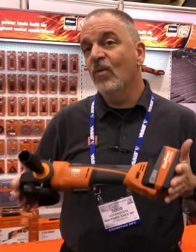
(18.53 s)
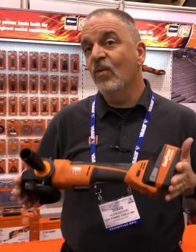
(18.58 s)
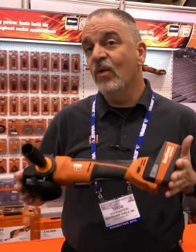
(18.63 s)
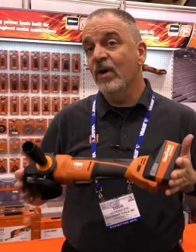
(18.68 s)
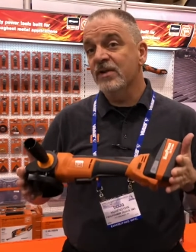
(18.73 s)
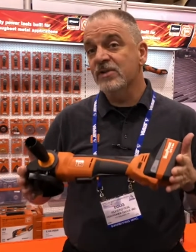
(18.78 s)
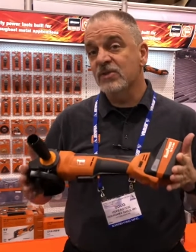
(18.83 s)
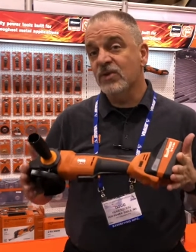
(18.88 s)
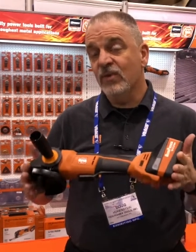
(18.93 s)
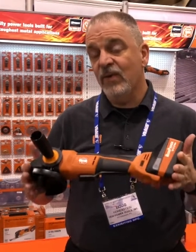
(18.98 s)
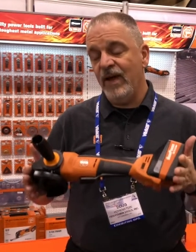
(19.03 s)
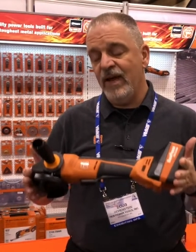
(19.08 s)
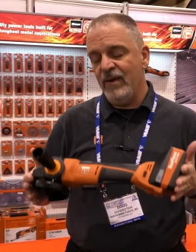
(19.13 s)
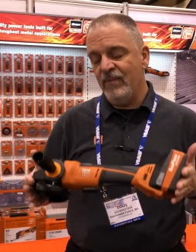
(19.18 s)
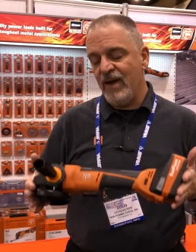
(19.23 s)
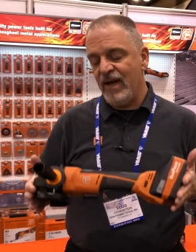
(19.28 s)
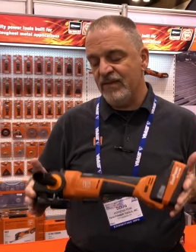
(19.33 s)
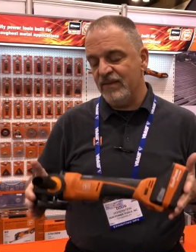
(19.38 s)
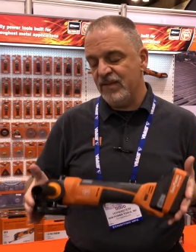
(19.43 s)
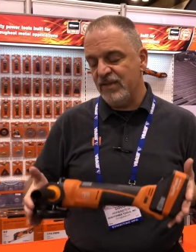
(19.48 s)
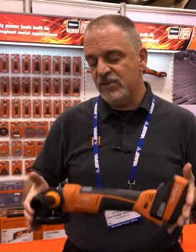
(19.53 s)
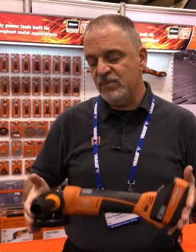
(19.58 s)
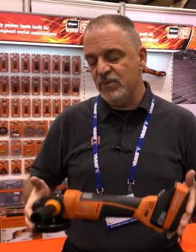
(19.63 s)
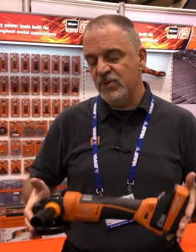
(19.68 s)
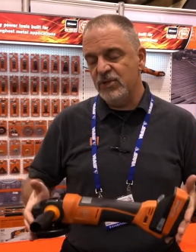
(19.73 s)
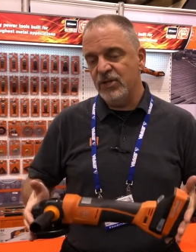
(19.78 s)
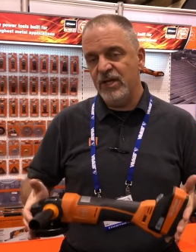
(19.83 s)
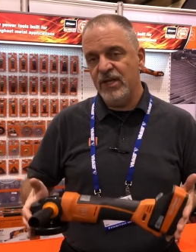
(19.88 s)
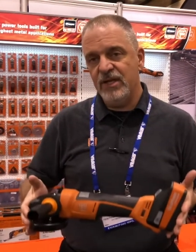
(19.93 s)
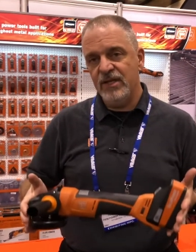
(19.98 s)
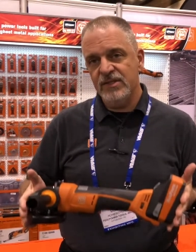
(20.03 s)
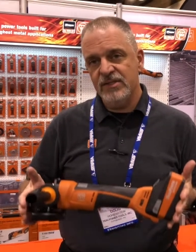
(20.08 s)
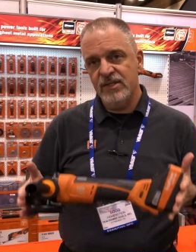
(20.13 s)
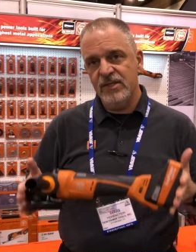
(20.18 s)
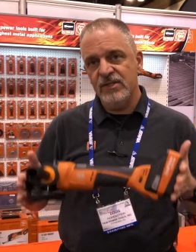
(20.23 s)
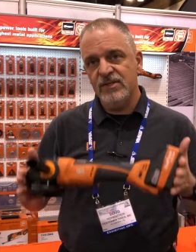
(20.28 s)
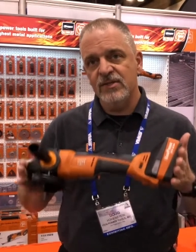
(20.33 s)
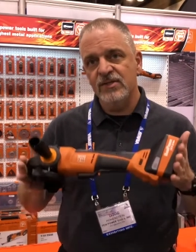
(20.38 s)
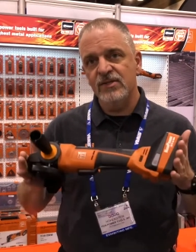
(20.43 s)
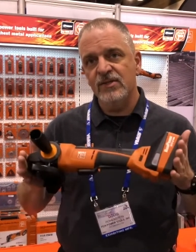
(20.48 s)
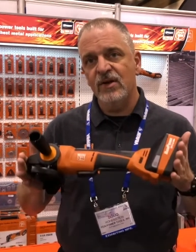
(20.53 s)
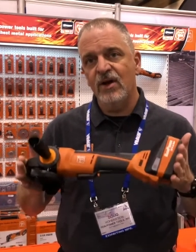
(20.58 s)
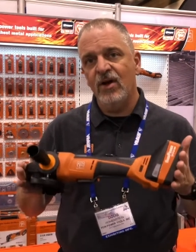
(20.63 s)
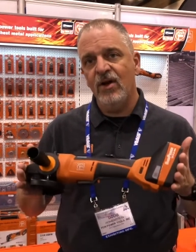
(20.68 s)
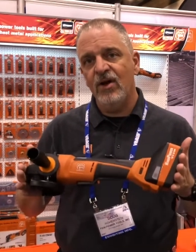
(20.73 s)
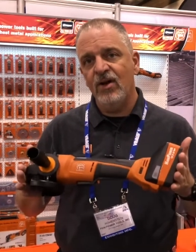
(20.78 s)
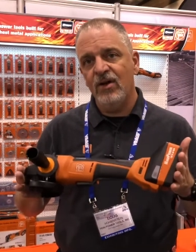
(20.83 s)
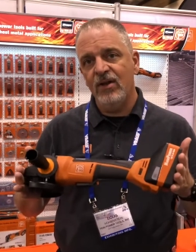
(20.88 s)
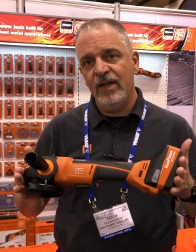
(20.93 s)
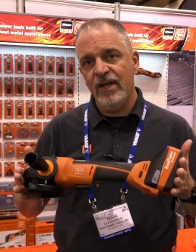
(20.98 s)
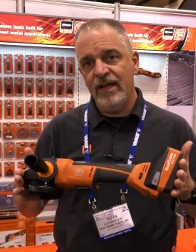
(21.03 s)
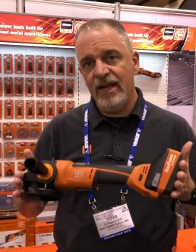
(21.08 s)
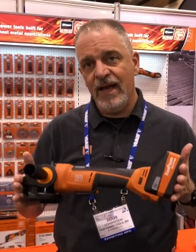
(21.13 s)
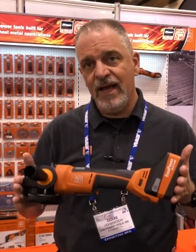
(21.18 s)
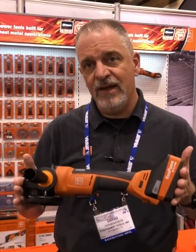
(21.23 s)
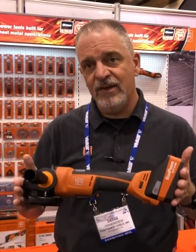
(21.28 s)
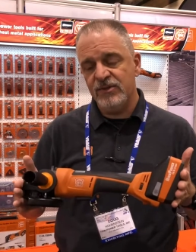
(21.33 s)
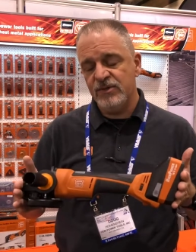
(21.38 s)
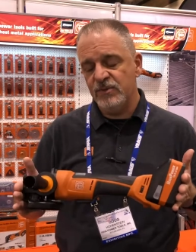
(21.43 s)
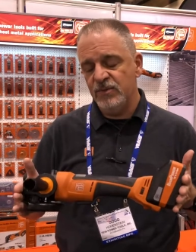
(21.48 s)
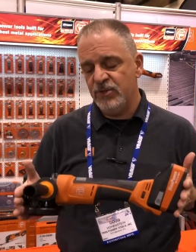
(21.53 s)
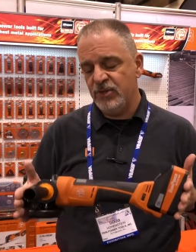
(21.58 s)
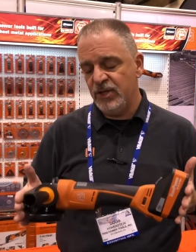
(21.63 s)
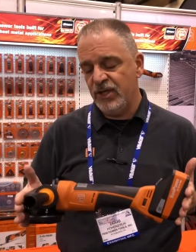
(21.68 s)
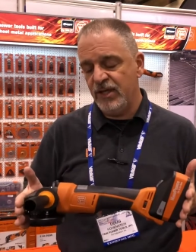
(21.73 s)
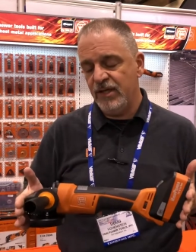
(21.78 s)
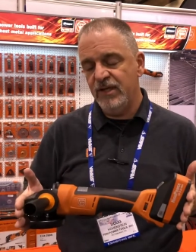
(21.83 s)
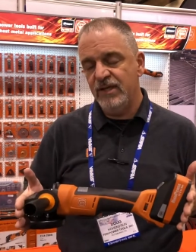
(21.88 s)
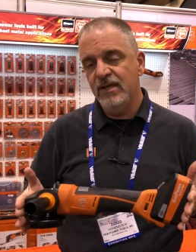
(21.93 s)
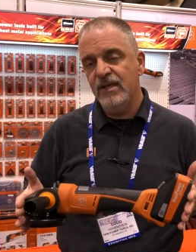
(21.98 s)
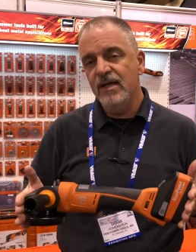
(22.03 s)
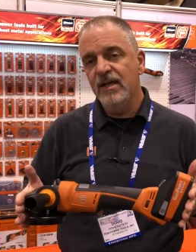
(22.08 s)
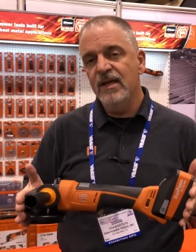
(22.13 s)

What's great about this machine is this is an all in-house machine.